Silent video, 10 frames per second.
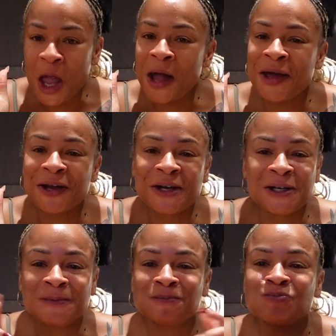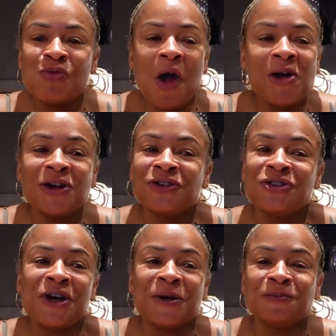I gotta go. I gotta sit
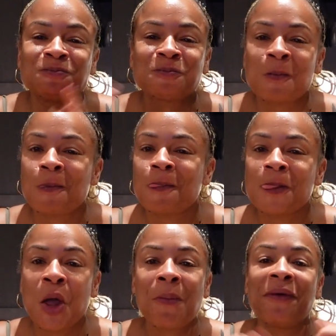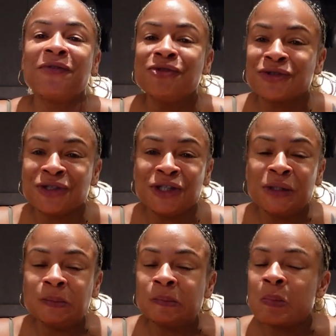down. My food is good.